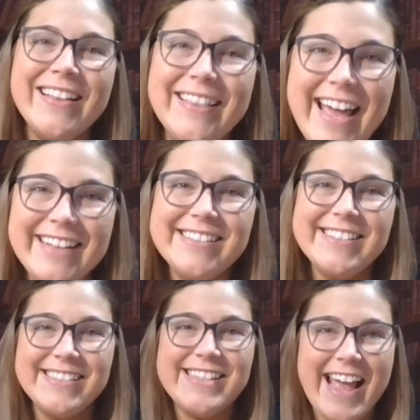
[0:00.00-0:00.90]

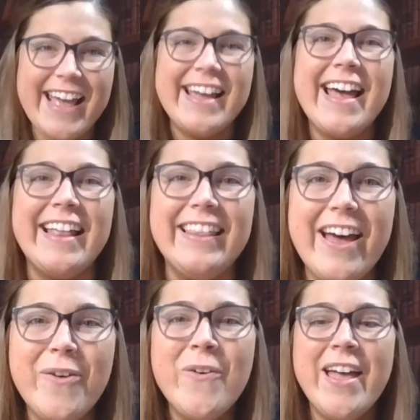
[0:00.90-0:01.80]
Let's say
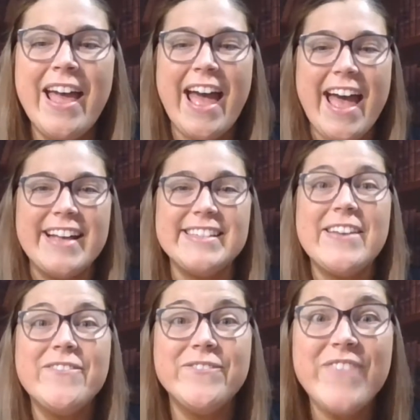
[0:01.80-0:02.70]
hello
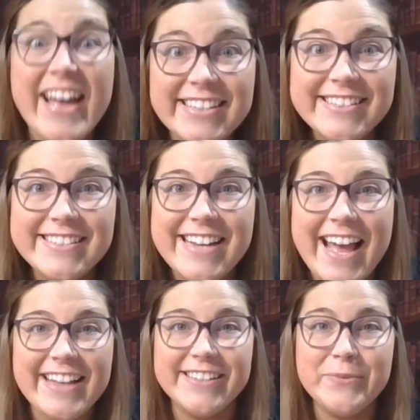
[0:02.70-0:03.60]
as fast
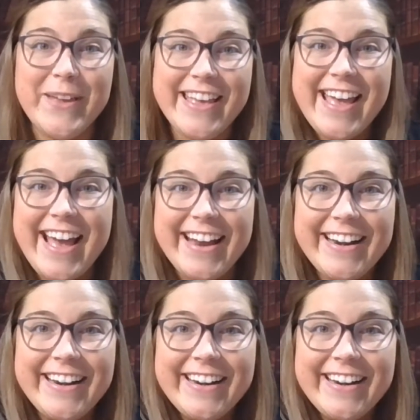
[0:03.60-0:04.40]
as we can.